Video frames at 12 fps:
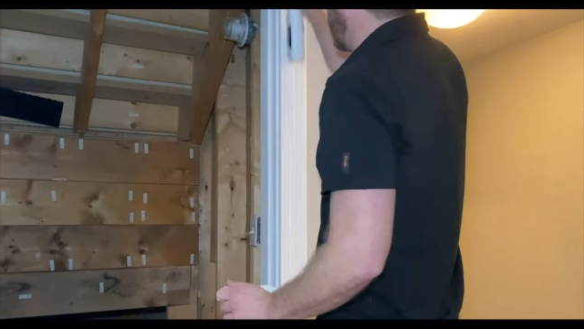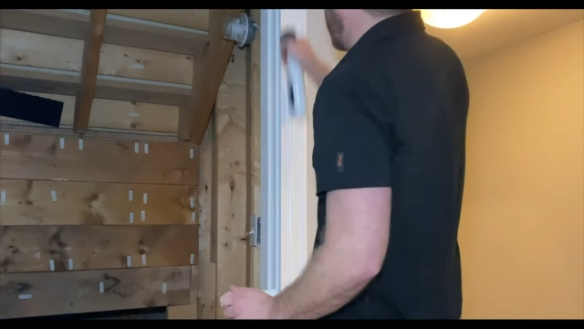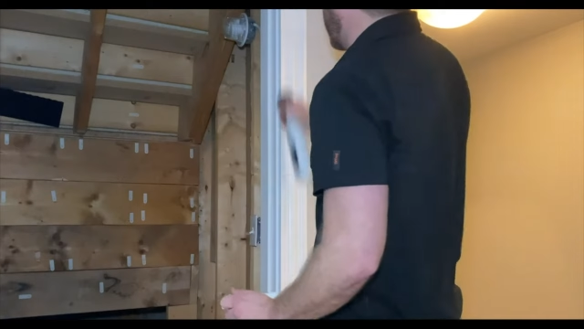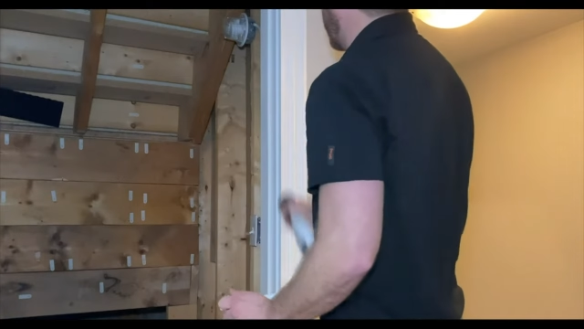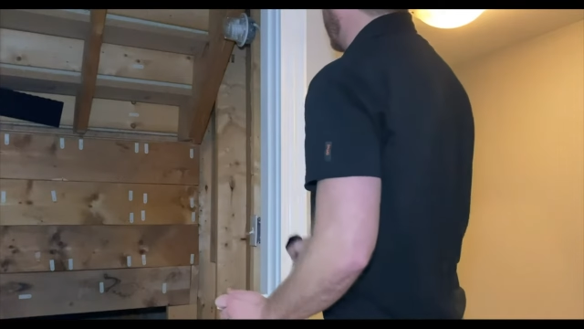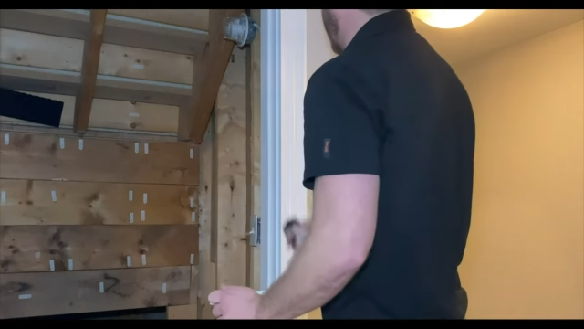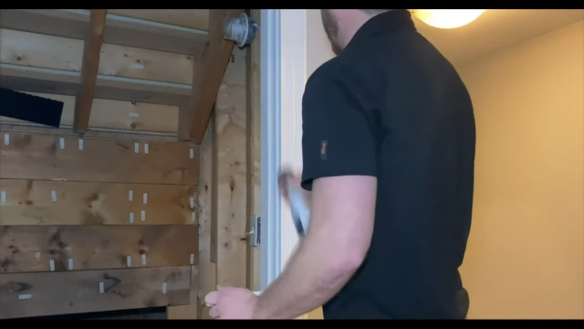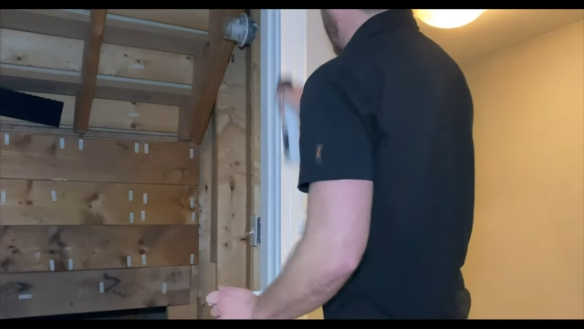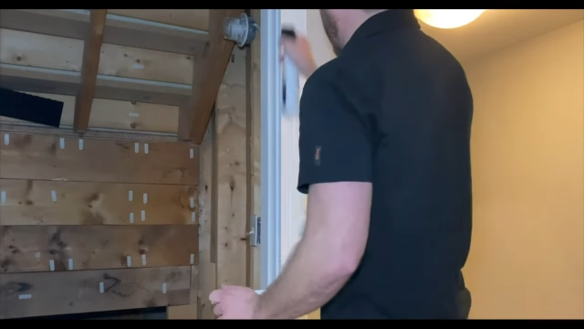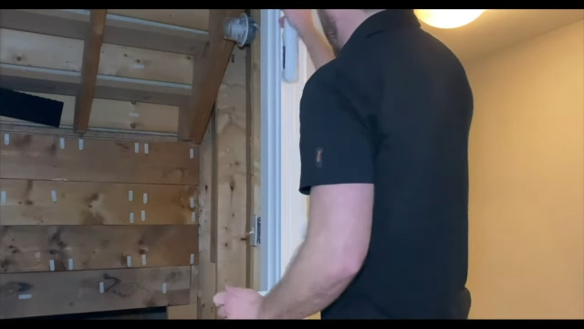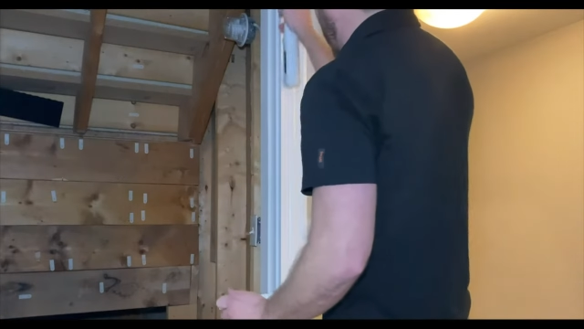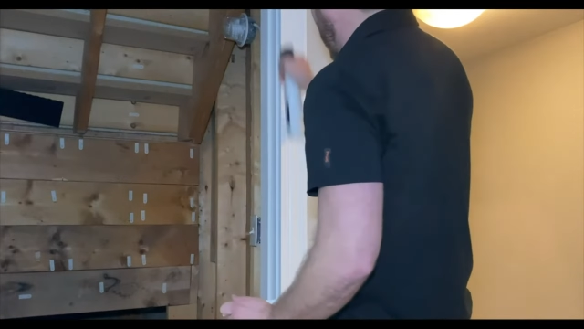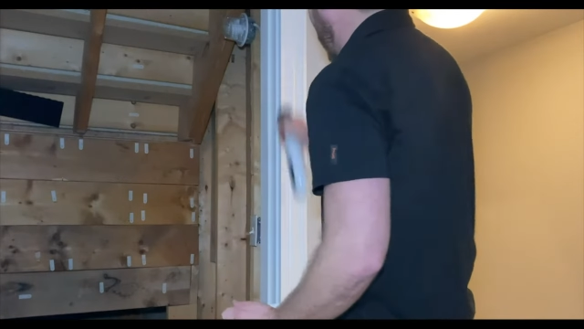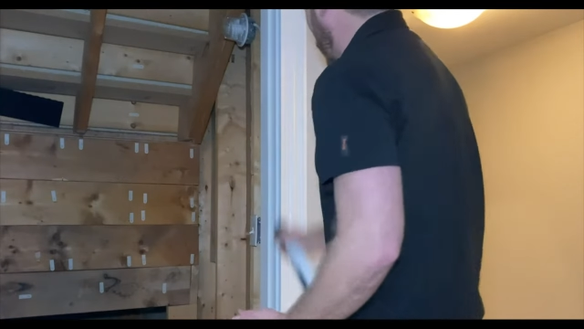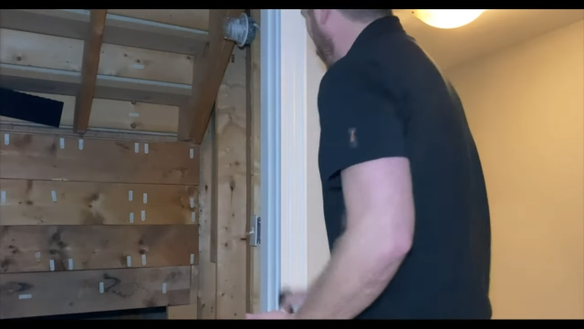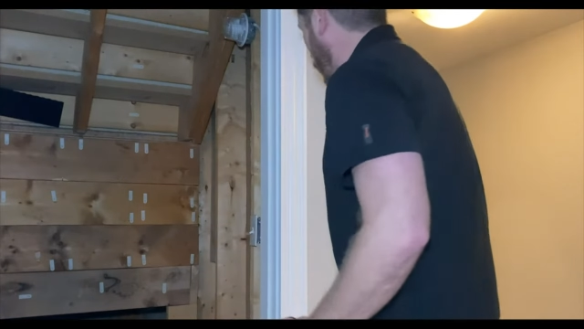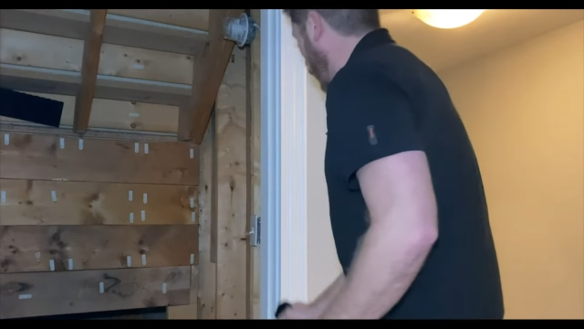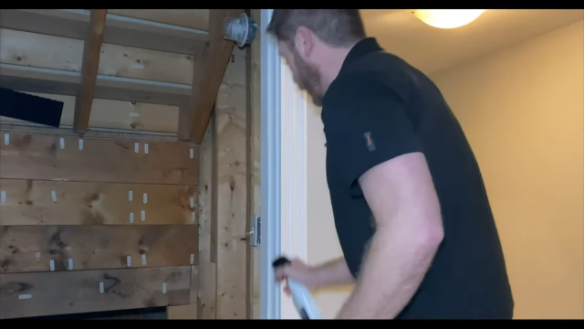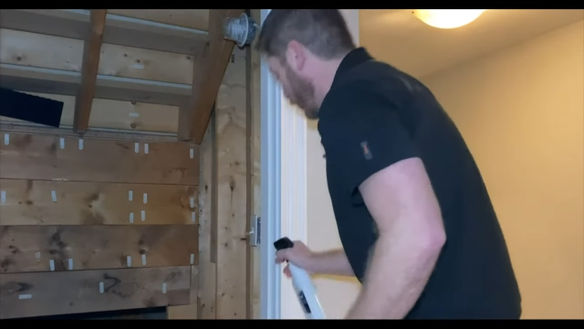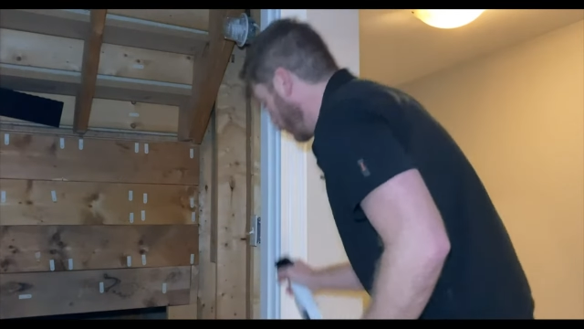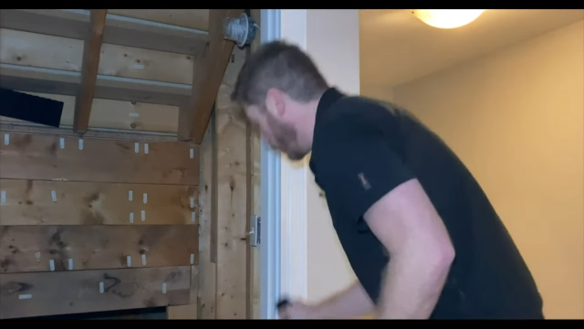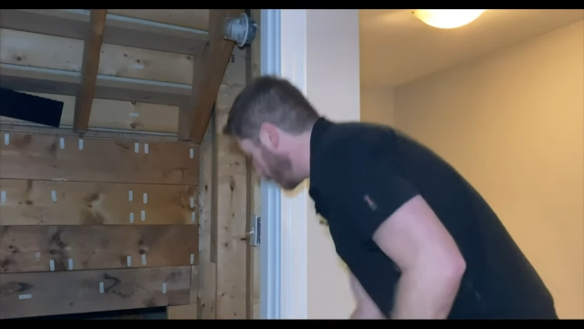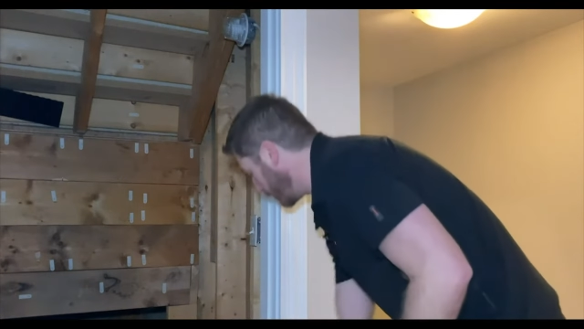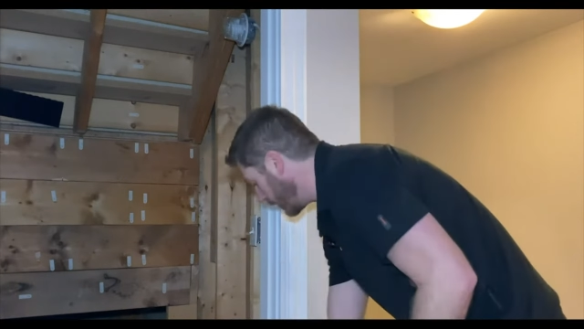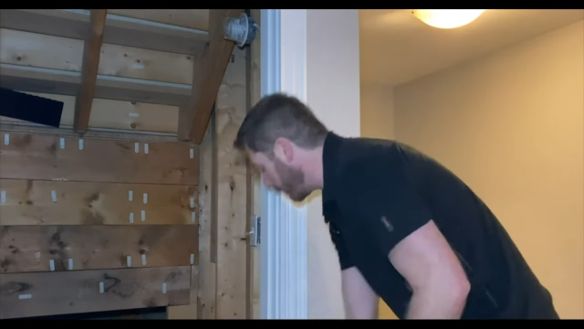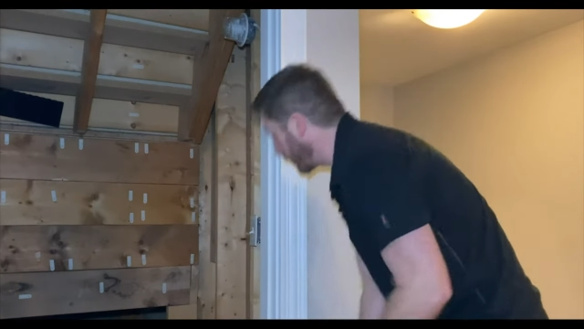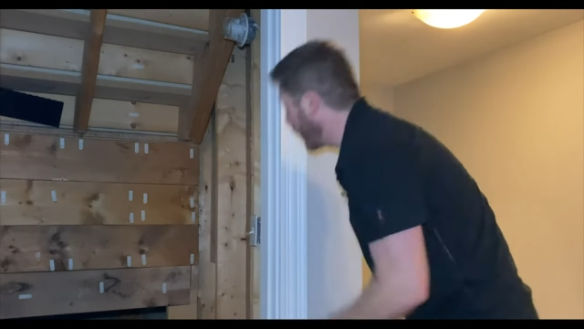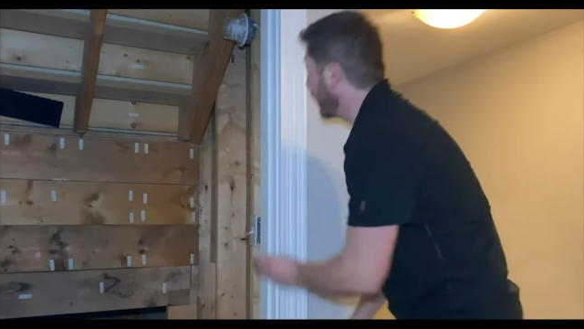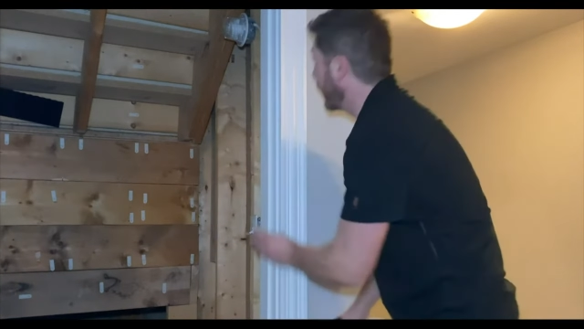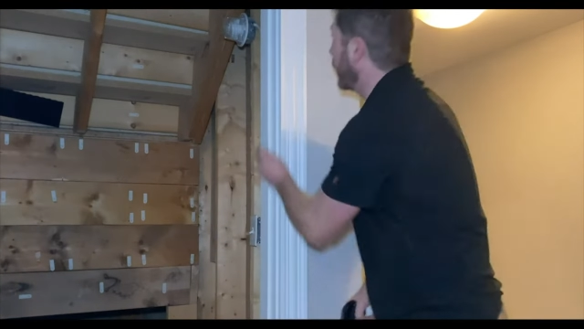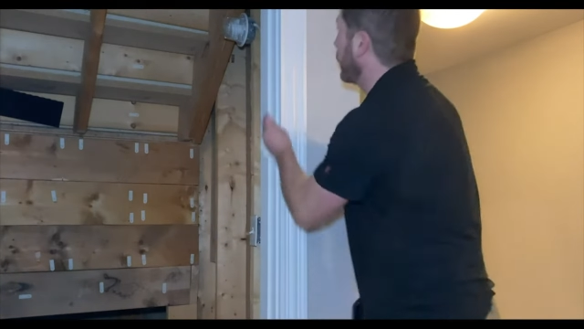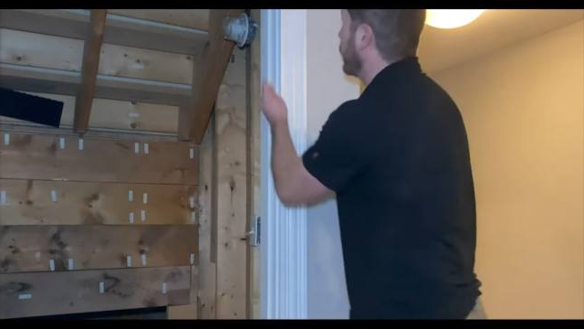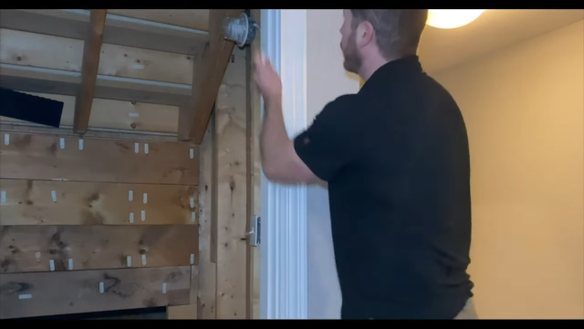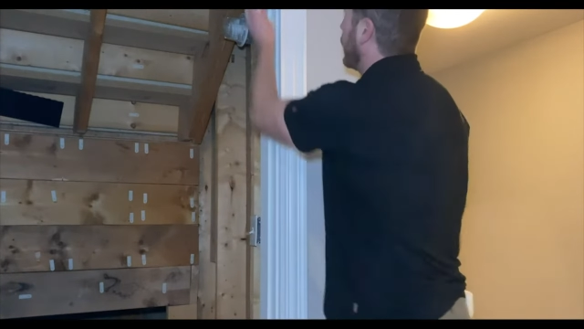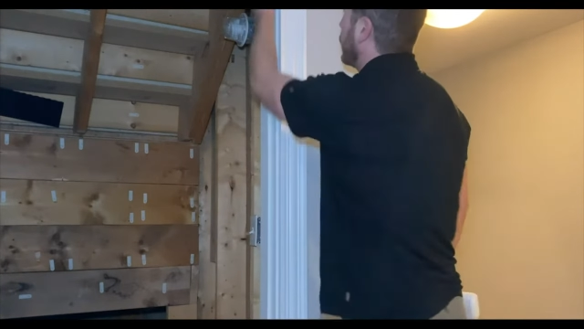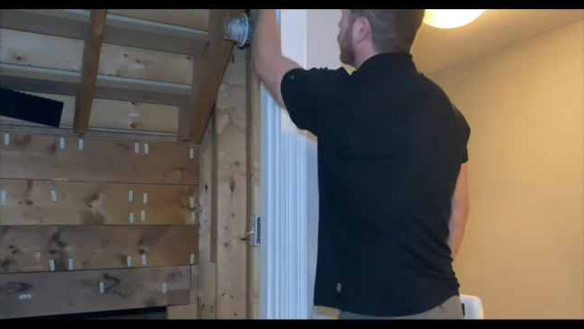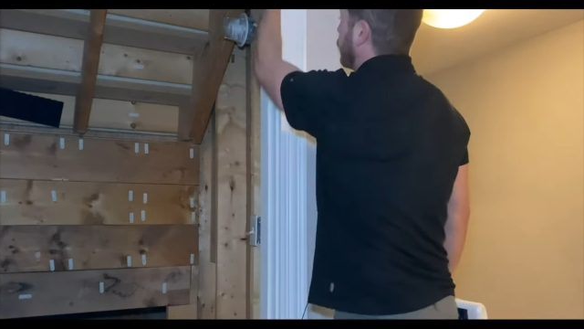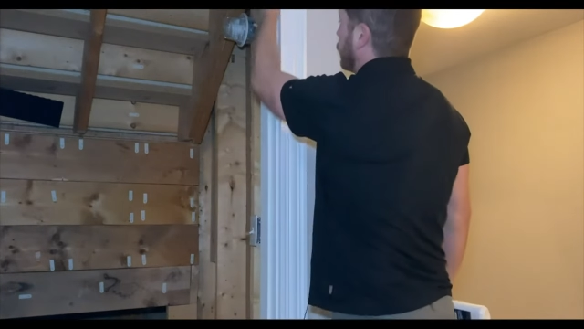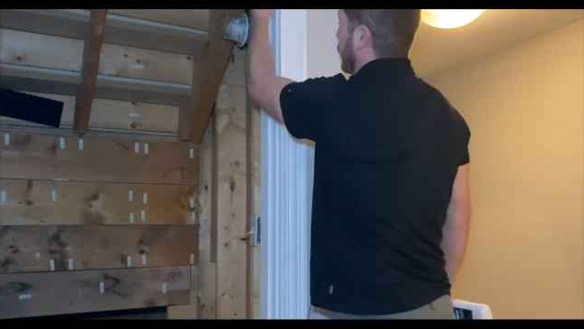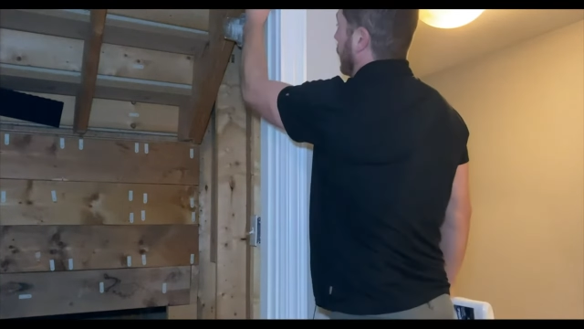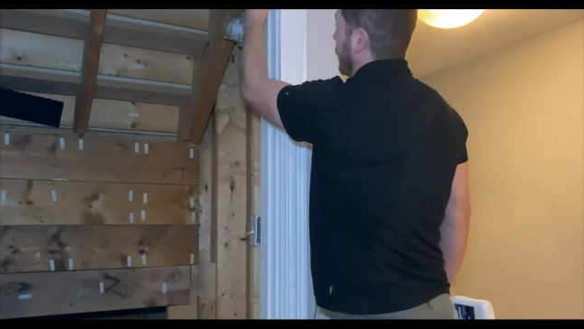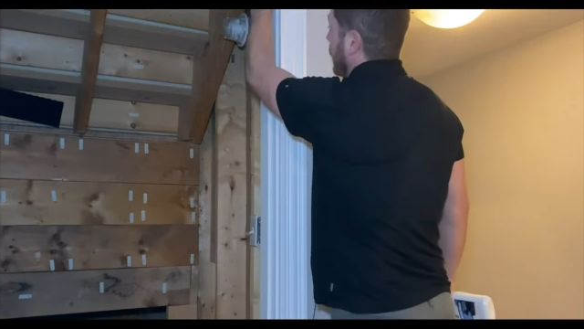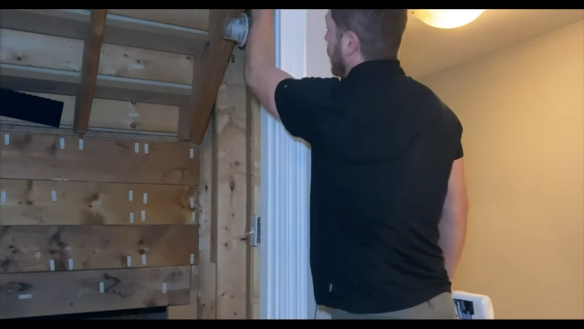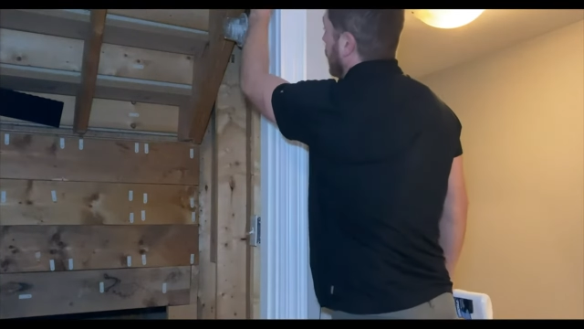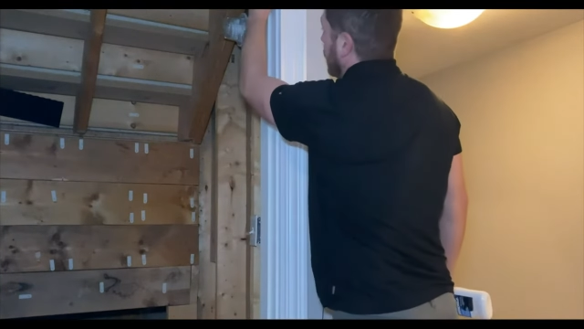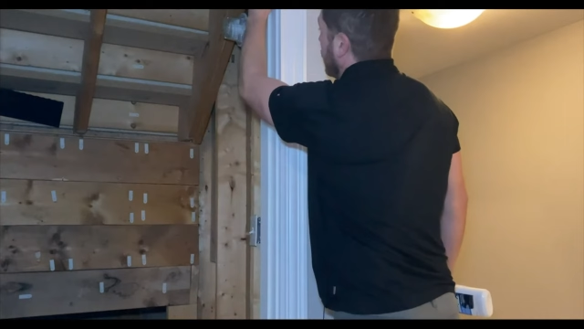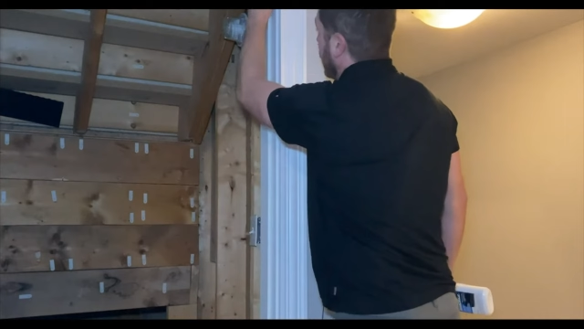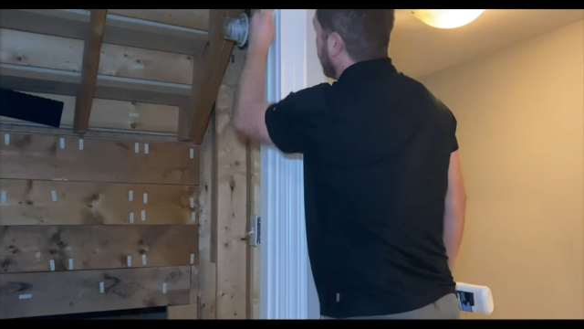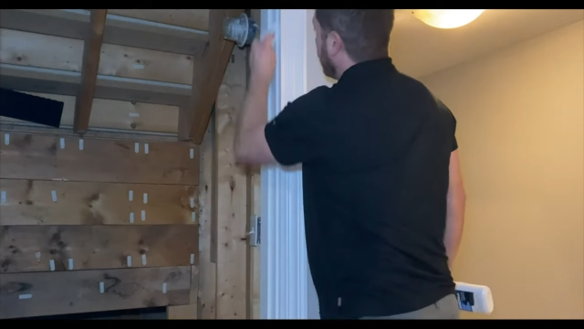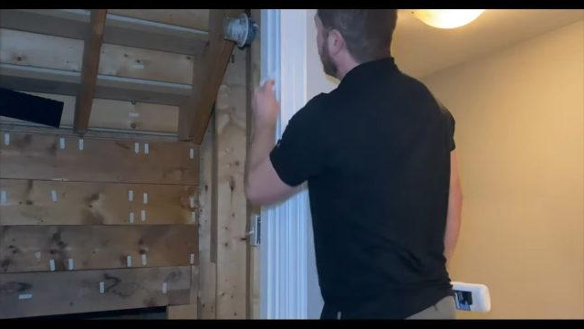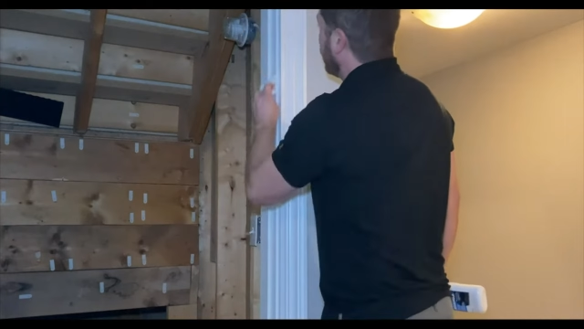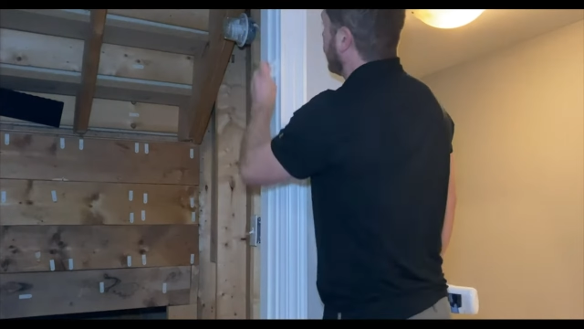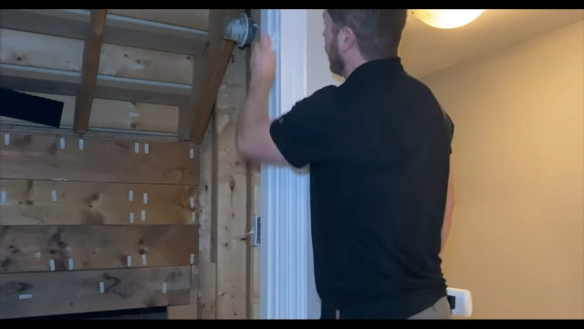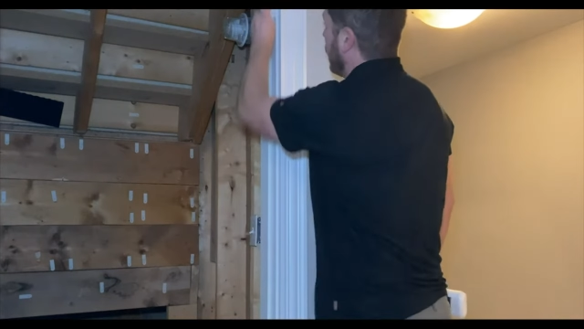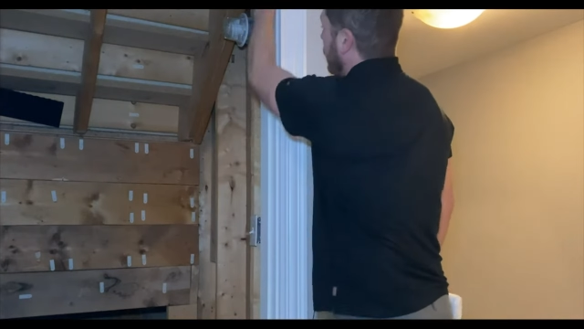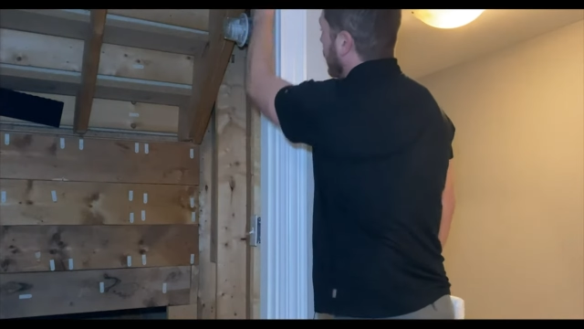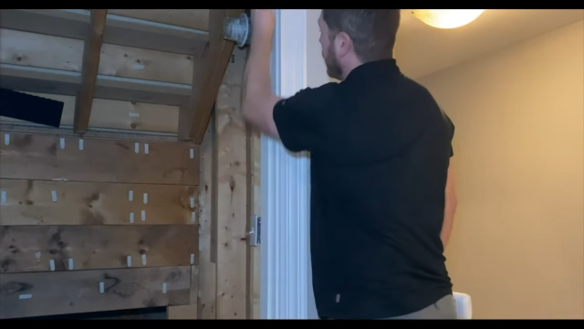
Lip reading: (no speaker visible)